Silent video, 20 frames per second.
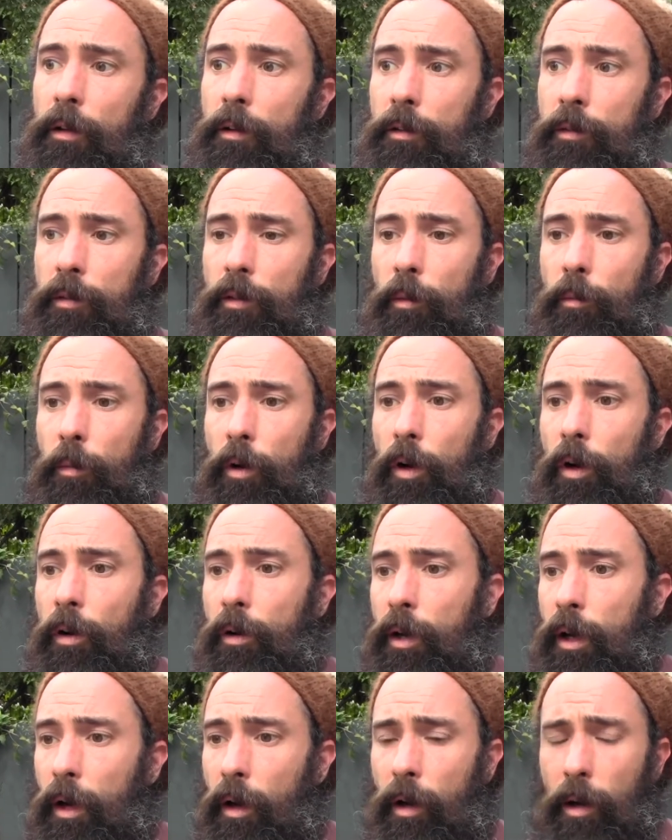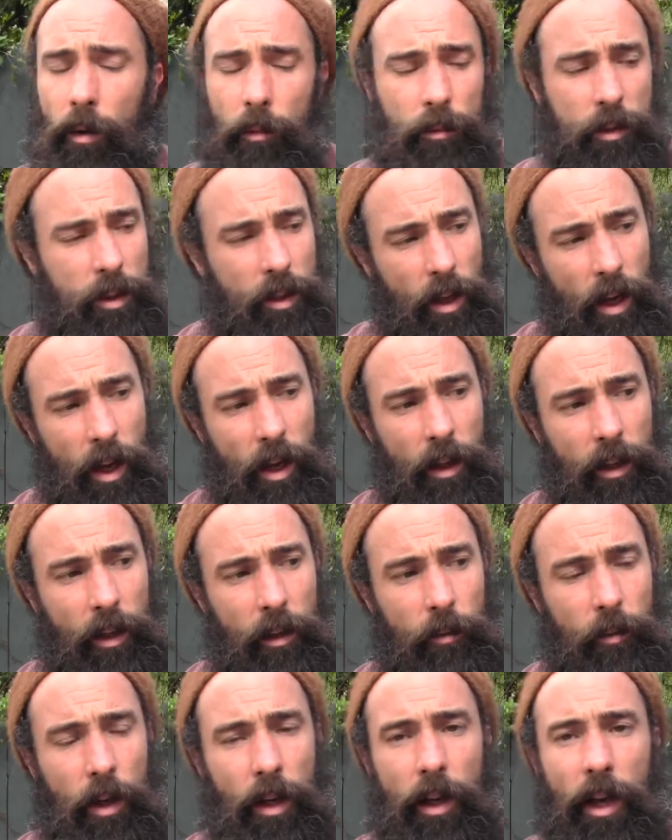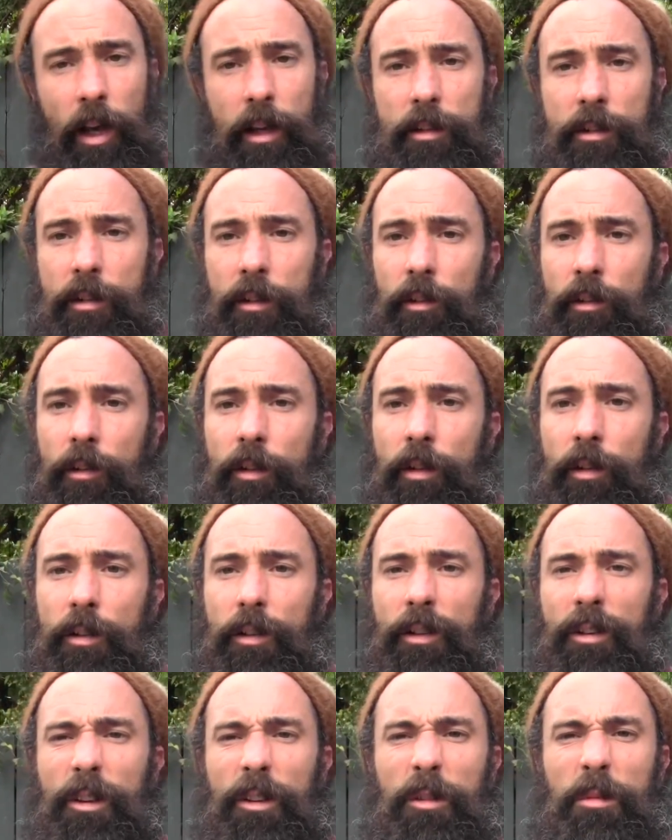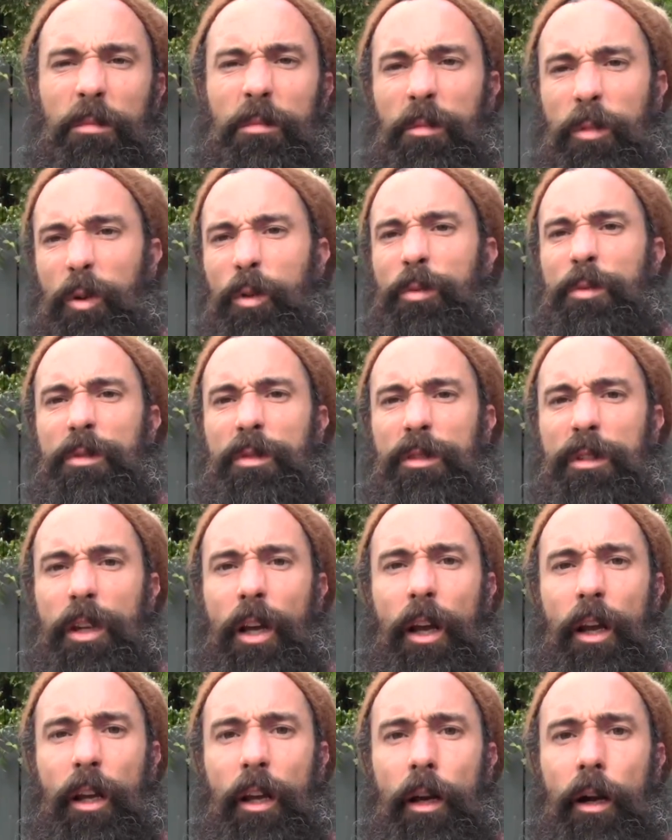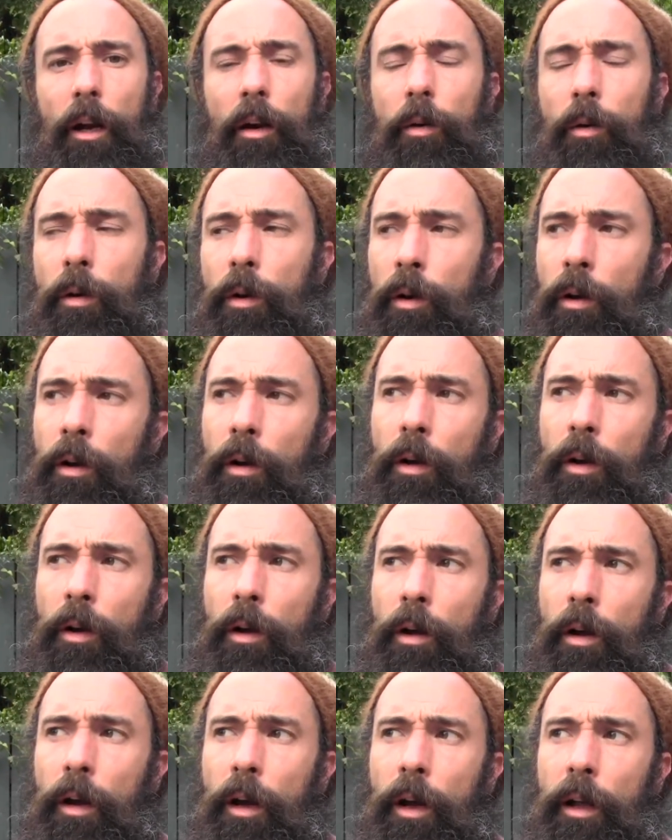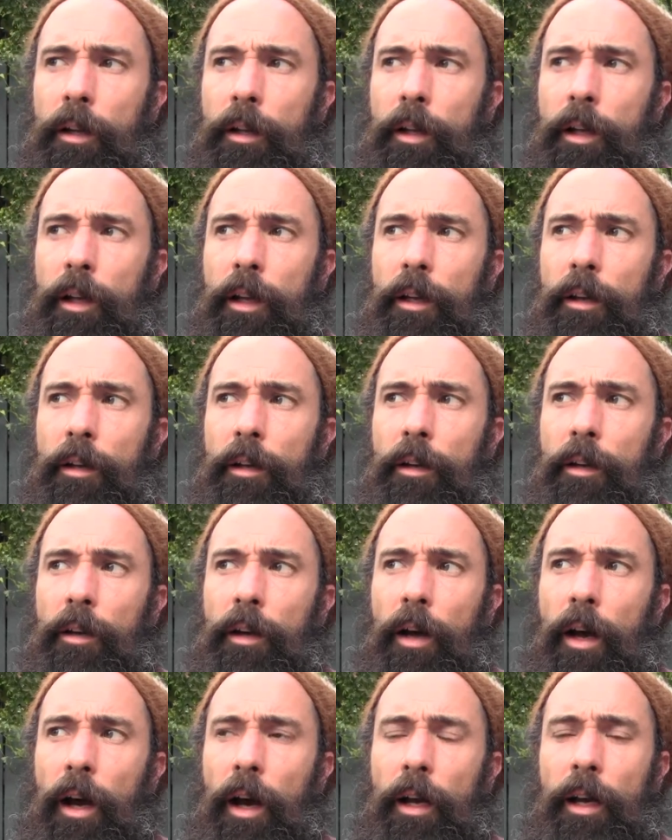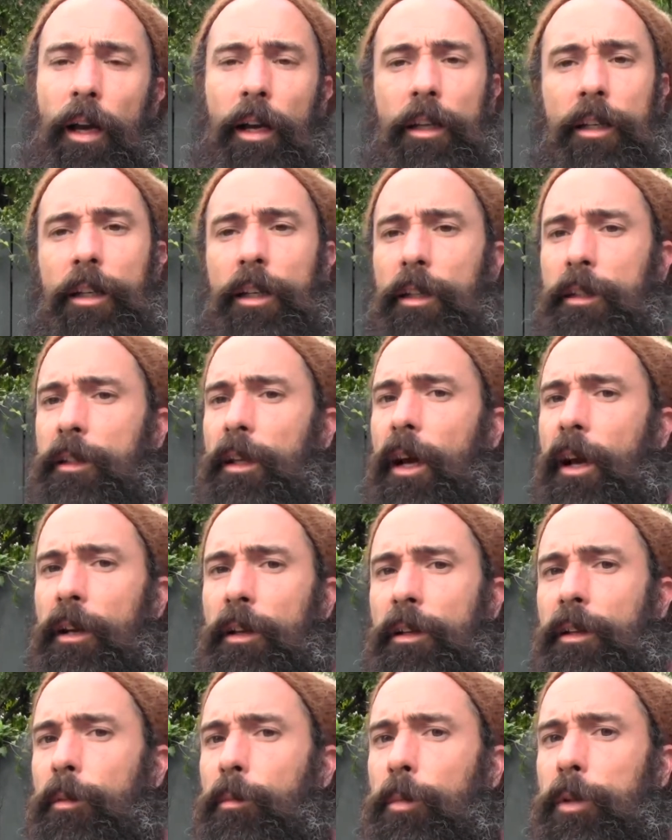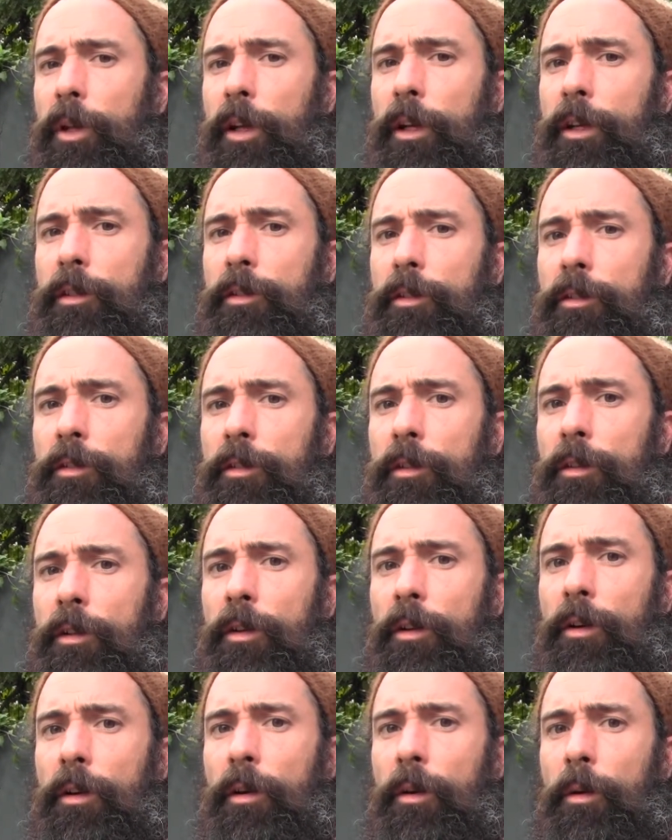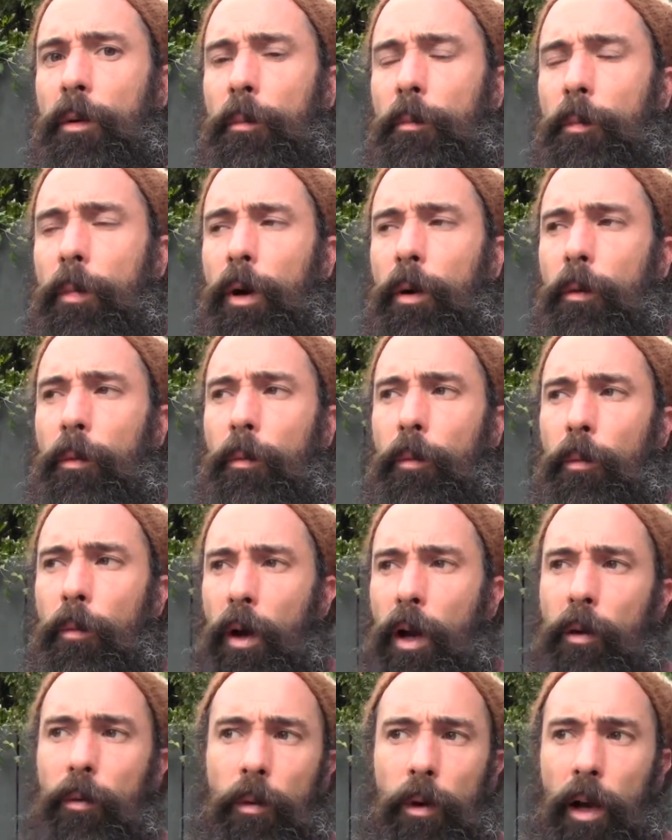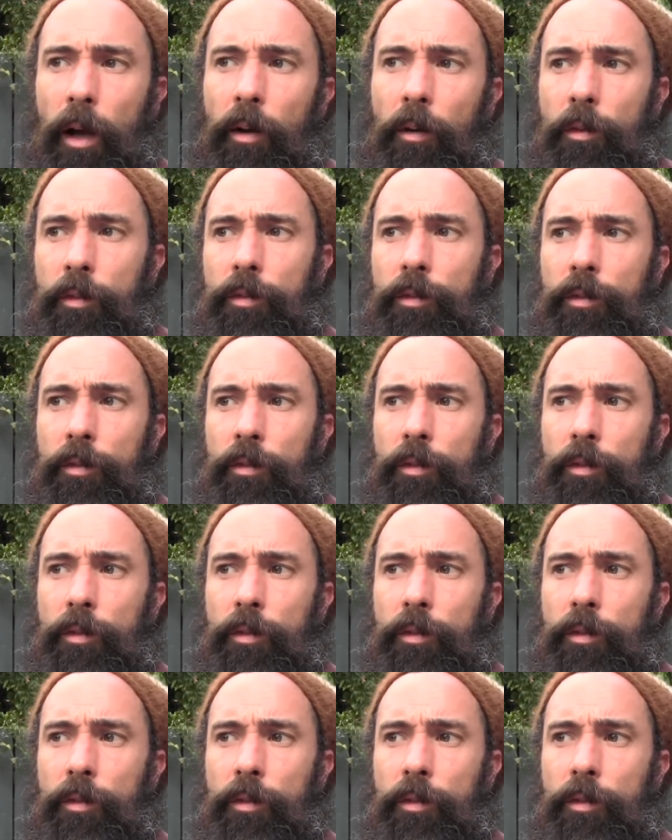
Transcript: Some girl comes, she kind of gave me a nasty look, you know, boobs was hanging out. And then I got kicked out of the place. But right when I was